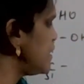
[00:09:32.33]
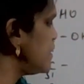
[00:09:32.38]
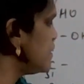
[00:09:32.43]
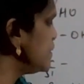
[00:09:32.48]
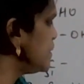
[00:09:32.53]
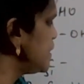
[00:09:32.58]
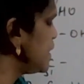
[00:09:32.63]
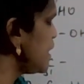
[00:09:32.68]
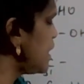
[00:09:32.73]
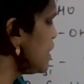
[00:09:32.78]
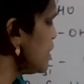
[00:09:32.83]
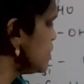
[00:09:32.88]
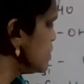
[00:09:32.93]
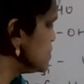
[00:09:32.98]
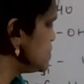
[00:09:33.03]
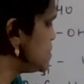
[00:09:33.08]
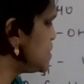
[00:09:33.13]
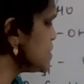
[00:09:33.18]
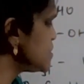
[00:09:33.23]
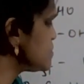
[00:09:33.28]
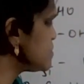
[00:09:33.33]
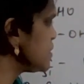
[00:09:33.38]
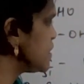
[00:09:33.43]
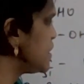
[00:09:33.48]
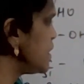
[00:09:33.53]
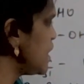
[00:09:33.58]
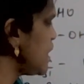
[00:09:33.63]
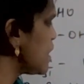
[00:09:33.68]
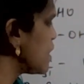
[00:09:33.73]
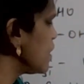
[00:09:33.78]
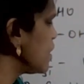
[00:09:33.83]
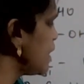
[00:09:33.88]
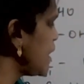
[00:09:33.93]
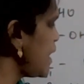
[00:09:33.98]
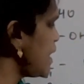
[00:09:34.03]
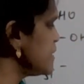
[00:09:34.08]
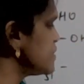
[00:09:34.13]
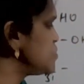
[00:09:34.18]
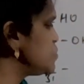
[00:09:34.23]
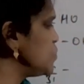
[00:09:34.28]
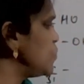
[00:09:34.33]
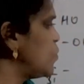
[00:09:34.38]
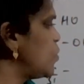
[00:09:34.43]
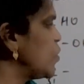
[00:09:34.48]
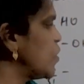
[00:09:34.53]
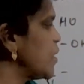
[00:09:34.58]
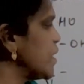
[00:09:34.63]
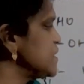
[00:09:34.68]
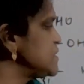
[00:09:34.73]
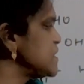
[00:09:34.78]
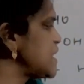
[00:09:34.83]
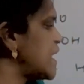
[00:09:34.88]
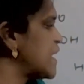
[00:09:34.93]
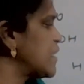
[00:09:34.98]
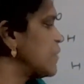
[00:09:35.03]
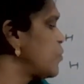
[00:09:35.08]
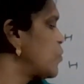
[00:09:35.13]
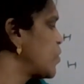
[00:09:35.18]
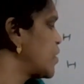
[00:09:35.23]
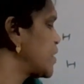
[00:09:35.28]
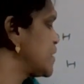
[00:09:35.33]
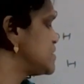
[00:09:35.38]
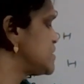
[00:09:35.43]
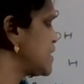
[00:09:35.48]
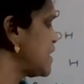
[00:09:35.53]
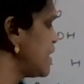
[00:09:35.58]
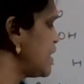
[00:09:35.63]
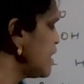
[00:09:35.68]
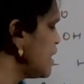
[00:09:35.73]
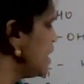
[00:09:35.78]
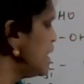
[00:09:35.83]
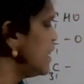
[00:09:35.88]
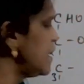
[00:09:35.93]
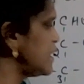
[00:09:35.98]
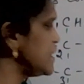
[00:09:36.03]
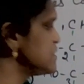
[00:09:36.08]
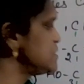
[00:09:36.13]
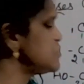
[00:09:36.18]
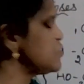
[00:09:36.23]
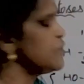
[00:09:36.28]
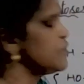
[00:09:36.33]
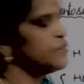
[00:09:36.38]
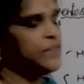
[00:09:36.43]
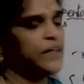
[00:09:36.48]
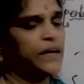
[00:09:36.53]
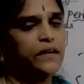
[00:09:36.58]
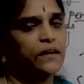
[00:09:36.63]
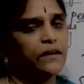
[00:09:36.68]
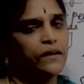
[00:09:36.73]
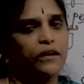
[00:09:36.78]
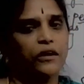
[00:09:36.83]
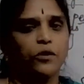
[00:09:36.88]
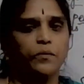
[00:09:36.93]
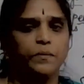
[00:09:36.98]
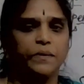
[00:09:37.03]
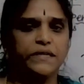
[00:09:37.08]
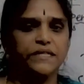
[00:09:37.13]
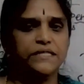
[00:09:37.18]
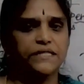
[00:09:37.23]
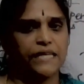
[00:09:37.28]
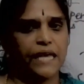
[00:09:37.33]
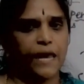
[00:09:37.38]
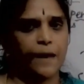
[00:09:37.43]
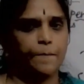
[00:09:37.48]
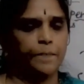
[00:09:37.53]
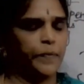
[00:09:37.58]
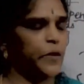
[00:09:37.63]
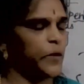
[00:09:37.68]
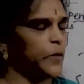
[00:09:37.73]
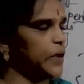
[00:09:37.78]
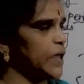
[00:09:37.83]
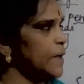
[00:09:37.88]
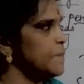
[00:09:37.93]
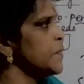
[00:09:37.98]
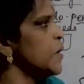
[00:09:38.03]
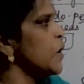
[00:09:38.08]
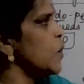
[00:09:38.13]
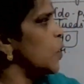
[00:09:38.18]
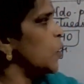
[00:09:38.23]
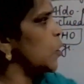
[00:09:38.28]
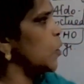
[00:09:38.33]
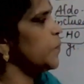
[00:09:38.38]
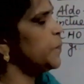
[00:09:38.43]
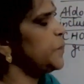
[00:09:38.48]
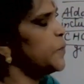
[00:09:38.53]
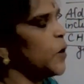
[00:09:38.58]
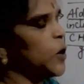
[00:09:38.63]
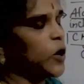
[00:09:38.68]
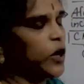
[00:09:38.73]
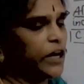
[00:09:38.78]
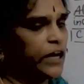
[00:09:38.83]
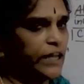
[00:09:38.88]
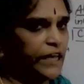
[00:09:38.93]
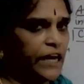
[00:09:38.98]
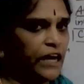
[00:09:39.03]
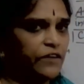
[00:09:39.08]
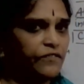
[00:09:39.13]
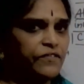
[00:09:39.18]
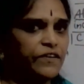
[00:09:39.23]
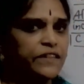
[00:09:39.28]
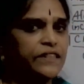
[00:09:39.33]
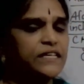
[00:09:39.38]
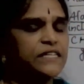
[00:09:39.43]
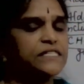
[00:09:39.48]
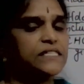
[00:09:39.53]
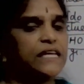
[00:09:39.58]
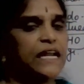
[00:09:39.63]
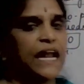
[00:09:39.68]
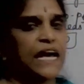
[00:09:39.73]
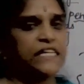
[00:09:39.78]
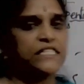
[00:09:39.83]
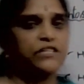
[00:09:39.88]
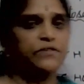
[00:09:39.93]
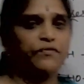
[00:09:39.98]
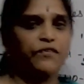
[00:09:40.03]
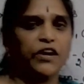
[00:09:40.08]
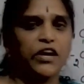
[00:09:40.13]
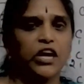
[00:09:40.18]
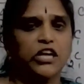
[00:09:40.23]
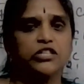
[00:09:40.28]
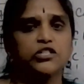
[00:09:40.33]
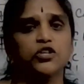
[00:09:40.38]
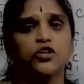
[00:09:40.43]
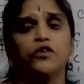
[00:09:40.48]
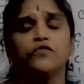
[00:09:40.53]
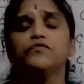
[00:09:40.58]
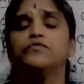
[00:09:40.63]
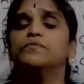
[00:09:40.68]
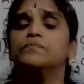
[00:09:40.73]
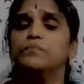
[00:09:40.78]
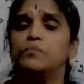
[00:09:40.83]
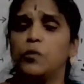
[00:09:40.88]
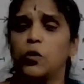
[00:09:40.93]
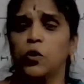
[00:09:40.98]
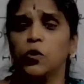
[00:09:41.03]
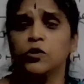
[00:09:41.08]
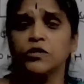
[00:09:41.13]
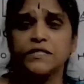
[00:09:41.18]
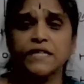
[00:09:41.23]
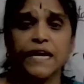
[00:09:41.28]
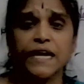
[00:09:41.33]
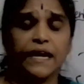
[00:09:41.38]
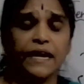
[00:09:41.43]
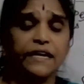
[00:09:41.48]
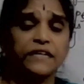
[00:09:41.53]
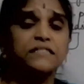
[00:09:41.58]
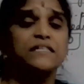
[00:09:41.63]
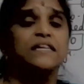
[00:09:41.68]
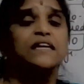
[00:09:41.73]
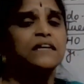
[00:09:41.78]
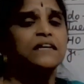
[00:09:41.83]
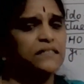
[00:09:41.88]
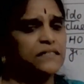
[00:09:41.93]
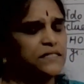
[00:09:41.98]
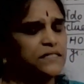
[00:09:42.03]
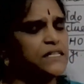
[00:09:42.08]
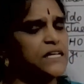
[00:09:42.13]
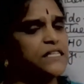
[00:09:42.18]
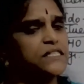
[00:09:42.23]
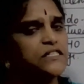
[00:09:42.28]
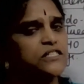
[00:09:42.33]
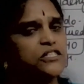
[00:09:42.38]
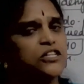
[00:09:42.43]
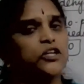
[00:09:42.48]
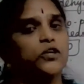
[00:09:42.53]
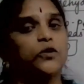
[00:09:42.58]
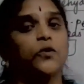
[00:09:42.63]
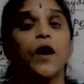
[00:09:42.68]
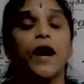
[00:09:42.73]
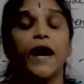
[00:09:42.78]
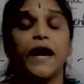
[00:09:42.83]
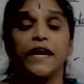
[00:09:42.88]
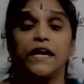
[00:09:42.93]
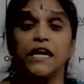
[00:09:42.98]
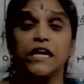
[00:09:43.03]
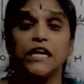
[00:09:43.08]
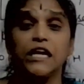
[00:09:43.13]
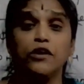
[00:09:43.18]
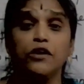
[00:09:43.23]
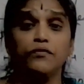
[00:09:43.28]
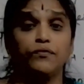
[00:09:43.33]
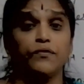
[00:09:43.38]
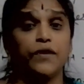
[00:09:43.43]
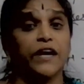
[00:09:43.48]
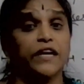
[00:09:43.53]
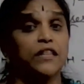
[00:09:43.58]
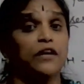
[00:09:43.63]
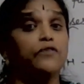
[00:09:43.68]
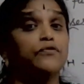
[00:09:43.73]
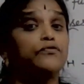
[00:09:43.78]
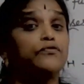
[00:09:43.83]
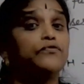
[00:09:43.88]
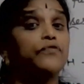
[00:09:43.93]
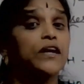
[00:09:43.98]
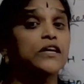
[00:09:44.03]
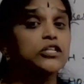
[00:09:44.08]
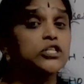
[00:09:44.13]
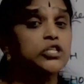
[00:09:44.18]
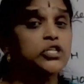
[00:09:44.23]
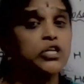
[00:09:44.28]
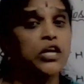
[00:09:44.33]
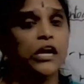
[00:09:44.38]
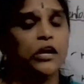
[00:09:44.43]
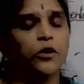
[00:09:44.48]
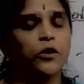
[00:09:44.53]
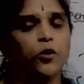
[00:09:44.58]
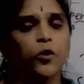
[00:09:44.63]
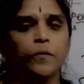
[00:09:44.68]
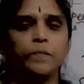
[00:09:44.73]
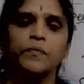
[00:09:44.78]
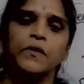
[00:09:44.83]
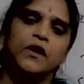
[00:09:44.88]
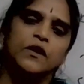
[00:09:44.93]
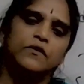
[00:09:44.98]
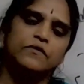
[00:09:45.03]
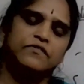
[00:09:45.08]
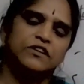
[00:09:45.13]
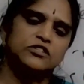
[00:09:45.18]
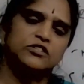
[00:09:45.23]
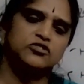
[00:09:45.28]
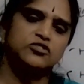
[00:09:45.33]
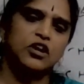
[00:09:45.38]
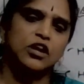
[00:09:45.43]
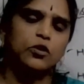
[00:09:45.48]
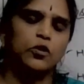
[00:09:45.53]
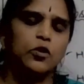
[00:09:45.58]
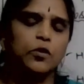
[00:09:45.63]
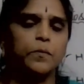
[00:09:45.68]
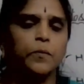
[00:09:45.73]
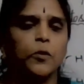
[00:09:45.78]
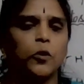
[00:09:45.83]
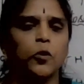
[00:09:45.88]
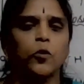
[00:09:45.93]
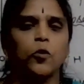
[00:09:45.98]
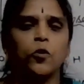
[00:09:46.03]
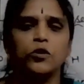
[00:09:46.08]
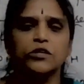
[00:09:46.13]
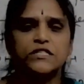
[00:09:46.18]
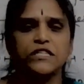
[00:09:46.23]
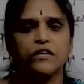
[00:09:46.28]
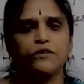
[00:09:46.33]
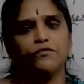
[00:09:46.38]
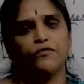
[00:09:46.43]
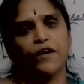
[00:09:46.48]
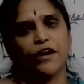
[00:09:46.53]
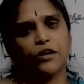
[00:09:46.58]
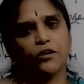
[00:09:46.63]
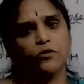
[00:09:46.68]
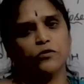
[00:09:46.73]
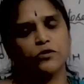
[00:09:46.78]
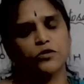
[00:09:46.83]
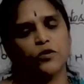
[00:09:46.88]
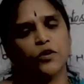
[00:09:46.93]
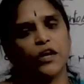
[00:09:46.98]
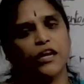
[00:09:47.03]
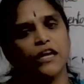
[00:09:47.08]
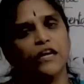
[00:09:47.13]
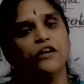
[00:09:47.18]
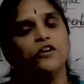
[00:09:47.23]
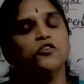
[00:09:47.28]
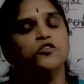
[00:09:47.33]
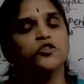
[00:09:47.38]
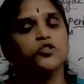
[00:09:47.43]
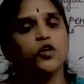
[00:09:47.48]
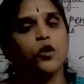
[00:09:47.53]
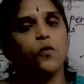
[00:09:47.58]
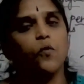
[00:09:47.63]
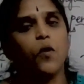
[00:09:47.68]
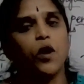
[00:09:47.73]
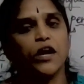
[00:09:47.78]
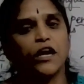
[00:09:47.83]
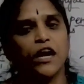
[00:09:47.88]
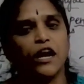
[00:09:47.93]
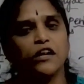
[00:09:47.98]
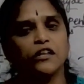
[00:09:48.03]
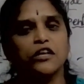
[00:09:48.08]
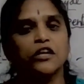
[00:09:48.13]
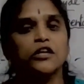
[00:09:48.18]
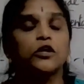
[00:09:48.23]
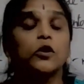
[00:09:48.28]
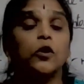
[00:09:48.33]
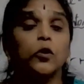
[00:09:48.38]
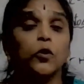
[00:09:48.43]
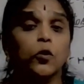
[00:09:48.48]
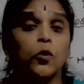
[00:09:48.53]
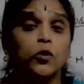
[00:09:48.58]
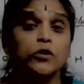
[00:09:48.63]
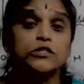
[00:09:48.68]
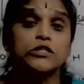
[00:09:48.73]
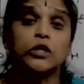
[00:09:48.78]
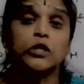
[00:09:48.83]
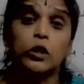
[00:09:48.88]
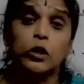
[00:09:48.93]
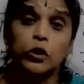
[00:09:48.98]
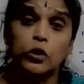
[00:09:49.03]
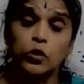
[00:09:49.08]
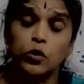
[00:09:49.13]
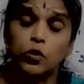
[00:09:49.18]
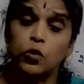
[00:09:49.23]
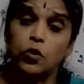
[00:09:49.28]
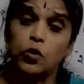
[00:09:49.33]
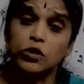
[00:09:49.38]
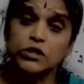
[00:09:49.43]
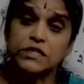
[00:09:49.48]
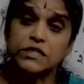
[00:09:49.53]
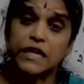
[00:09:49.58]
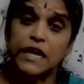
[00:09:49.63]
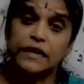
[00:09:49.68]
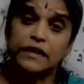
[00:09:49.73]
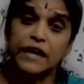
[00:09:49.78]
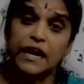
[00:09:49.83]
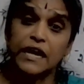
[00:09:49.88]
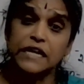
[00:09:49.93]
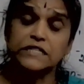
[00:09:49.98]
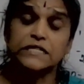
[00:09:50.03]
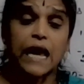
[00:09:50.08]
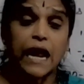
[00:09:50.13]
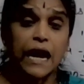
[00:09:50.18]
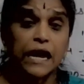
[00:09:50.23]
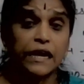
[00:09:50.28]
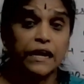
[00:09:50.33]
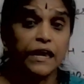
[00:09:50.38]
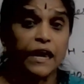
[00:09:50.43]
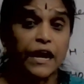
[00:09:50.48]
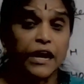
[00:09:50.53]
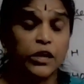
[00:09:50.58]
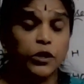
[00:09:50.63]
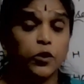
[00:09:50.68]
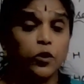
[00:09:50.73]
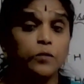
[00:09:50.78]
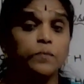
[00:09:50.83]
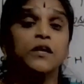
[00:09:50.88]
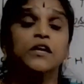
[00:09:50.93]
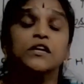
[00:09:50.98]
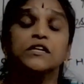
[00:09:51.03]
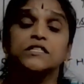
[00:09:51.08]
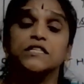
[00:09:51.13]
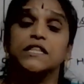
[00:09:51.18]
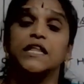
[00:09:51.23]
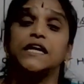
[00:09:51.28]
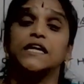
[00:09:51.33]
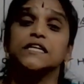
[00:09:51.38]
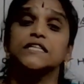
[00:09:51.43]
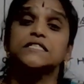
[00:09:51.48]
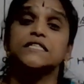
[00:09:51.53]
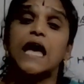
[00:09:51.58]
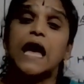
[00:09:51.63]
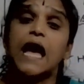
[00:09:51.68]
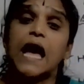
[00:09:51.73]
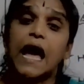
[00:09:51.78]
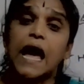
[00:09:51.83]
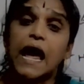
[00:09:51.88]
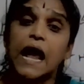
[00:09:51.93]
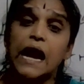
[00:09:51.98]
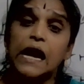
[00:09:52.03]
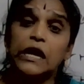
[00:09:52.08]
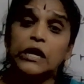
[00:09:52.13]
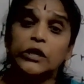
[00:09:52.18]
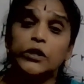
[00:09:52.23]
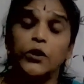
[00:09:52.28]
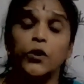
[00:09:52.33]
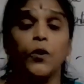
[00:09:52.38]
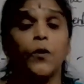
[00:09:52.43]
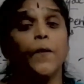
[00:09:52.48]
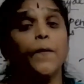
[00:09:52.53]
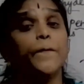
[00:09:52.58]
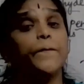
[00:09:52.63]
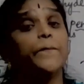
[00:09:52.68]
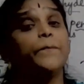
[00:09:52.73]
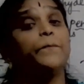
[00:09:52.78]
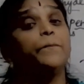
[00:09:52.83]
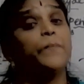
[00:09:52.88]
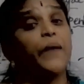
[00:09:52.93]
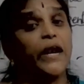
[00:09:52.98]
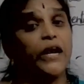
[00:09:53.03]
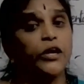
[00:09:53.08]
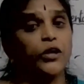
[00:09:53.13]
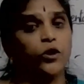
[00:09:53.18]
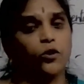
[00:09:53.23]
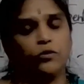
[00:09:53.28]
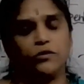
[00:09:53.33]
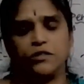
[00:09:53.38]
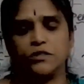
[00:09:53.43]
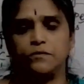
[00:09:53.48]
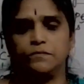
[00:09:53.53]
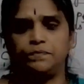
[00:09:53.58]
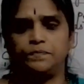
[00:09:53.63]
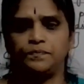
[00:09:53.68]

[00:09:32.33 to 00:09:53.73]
Here, just here, HOH and OH here. Rest of that, it will be same. Okay, hope you're clear with this classification of monosaccharides. Just to identify the functional group. Functional group, glucose and fructose only. So what are the glucose? Glucose contains aldehyde group. So that is aldopentose.